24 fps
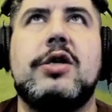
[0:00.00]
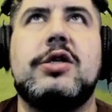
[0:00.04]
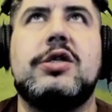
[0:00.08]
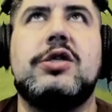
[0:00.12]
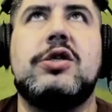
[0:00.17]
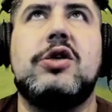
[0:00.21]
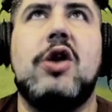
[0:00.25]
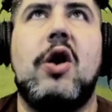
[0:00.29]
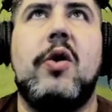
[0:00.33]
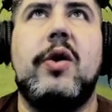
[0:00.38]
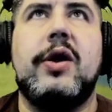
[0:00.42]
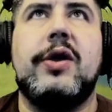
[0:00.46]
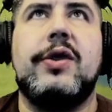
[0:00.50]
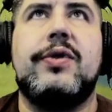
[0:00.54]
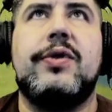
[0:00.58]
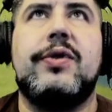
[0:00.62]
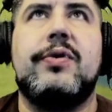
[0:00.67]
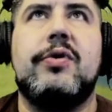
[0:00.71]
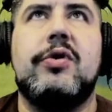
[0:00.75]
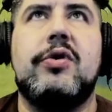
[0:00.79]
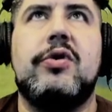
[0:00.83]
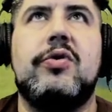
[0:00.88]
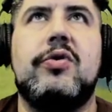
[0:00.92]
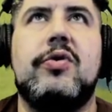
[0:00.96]
going
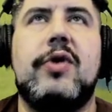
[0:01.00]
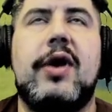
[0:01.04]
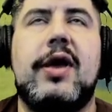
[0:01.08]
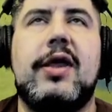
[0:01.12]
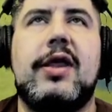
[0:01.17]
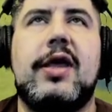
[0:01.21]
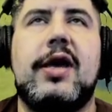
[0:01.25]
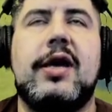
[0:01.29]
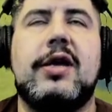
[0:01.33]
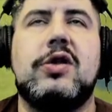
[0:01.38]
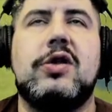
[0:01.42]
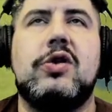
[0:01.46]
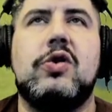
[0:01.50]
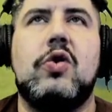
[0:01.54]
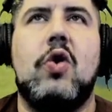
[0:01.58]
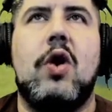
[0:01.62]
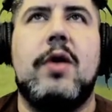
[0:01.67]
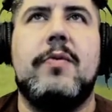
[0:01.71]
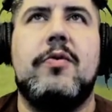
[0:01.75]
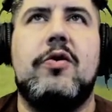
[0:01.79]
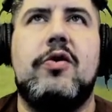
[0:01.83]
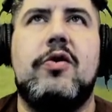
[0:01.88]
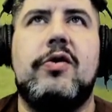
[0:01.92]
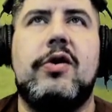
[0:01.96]
through like
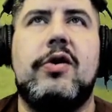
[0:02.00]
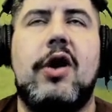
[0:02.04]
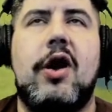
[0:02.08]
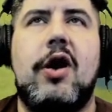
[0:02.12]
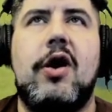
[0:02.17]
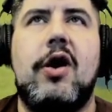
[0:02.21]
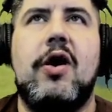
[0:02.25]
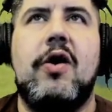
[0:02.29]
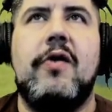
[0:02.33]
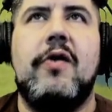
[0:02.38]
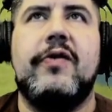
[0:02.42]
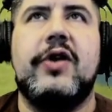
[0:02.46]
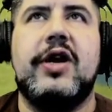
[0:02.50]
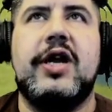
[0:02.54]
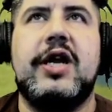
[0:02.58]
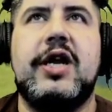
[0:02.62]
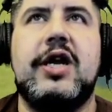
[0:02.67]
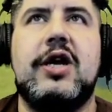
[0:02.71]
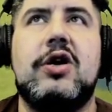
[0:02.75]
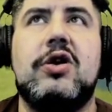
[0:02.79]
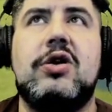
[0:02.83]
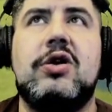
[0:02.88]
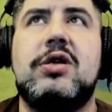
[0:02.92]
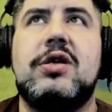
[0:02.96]
normal over
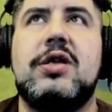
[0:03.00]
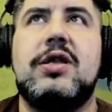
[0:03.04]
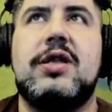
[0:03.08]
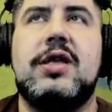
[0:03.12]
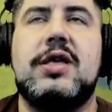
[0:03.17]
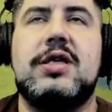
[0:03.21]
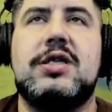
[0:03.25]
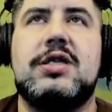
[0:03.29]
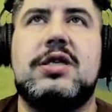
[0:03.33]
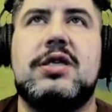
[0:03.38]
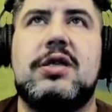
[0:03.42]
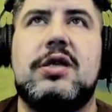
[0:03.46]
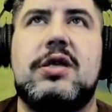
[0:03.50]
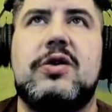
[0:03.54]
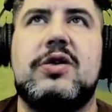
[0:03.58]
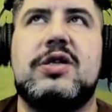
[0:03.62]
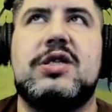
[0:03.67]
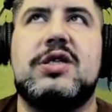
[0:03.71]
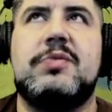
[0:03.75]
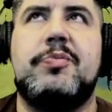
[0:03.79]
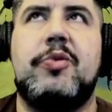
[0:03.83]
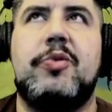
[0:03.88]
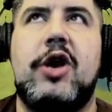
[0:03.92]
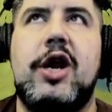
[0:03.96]
here to this little
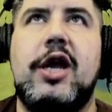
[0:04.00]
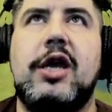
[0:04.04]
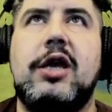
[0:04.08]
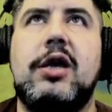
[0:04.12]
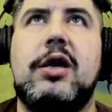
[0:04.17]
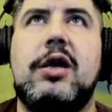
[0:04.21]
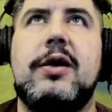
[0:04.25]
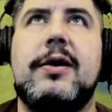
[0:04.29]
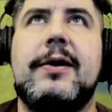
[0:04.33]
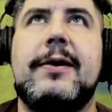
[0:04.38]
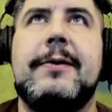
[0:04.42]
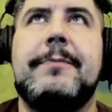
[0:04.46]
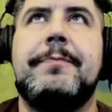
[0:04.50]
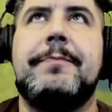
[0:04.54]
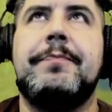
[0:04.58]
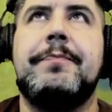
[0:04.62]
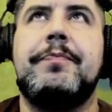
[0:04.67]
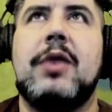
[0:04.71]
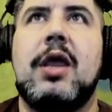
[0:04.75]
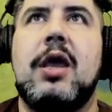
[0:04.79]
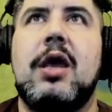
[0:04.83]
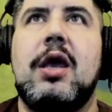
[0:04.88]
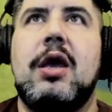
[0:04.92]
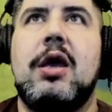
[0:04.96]
spring.
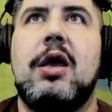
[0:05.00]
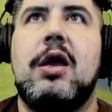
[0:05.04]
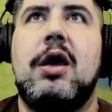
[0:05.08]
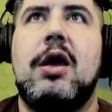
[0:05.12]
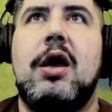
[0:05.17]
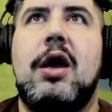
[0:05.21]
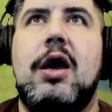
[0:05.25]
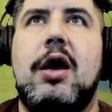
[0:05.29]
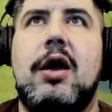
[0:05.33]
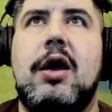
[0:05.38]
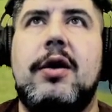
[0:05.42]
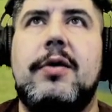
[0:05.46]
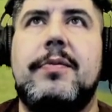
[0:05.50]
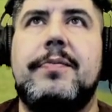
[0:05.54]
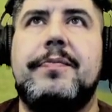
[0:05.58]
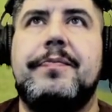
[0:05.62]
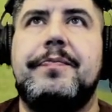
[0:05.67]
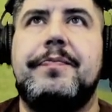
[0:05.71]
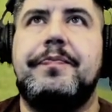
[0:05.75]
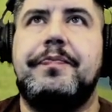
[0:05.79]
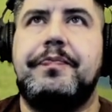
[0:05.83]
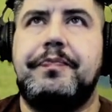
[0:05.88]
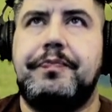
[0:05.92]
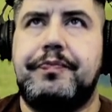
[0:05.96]
And
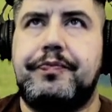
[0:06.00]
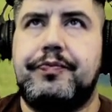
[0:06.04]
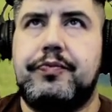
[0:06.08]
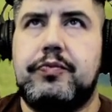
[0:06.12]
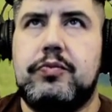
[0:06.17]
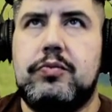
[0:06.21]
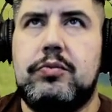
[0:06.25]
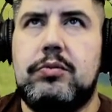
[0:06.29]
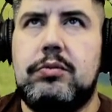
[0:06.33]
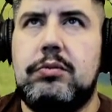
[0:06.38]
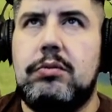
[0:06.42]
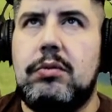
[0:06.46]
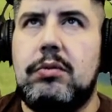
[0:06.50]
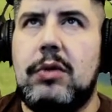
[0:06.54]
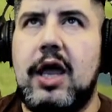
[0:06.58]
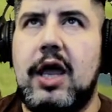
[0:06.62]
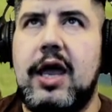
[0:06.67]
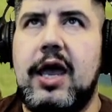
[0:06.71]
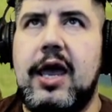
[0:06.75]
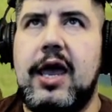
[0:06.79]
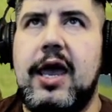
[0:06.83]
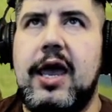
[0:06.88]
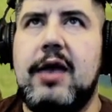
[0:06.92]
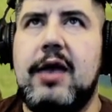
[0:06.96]

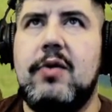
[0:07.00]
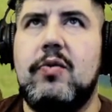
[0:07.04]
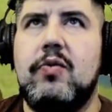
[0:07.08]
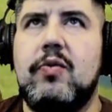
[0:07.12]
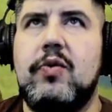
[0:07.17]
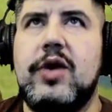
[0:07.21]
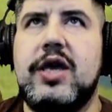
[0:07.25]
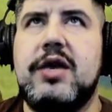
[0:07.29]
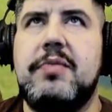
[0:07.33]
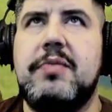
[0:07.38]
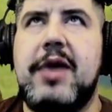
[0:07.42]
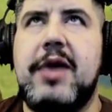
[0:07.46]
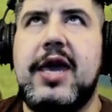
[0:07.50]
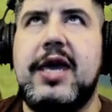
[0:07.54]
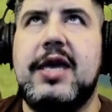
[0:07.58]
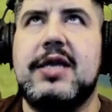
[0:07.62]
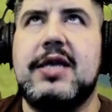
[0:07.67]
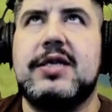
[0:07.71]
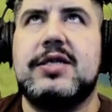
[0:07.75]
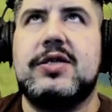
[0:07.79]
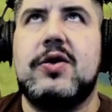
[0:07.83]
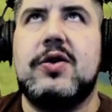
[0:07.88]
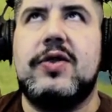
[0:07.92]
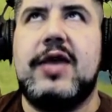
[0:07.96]
we can make it
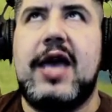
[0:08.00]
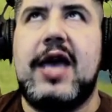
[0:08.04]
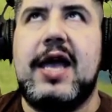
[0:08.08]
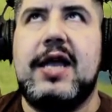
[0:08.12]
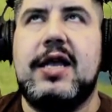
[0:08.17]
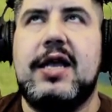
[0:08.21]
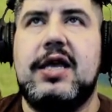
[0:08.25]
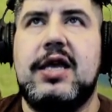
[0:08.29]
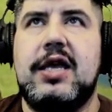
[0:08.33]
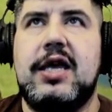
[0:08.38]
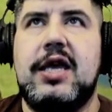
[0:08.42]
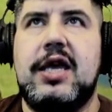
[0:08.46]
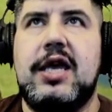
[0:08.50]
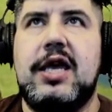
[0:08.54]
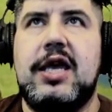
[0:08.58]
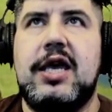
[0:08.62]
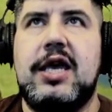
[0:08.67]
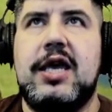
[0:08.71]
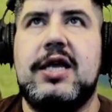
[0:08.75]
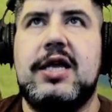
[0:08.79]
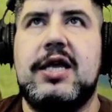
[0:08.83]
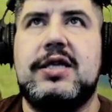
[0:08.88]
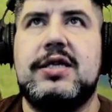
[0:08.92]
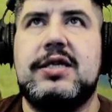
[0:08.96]
so that
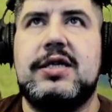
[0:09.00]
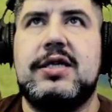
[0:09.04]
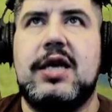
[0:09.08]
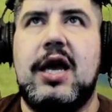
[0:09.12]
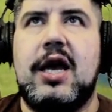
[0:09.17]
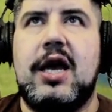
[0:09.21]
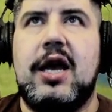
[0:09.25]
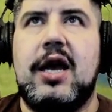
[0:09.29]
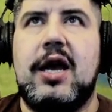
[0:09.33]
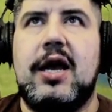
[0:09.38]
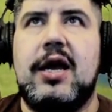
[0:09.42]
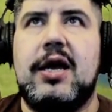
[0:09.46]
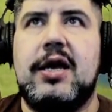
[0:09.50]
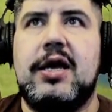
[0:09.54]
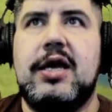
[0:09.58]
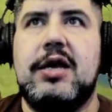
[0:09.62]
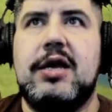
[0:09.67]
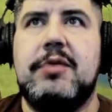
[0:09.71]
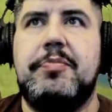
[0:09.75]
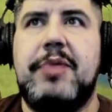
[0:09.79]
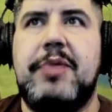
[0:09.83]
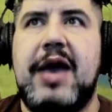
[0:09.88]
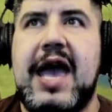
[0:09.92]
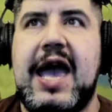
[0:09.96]

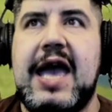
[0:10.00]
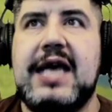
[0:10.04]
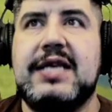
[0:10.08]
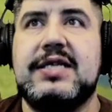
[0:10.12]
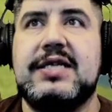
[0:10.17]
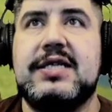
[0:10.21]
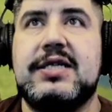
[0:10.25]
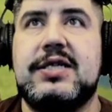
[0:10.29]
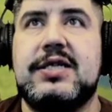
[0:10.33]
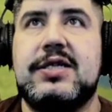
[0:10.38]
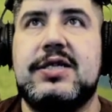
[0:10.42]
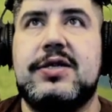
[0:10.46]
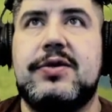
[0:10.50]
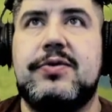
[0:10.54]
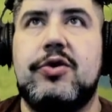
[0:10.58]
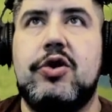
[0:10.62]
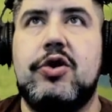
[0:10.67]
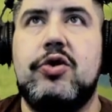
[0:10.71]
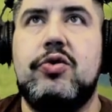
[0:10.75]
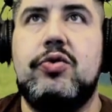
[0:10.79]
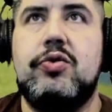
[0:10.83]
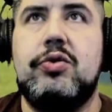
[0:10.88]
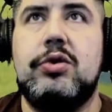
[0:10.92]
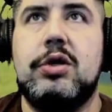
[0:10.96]
it passes through.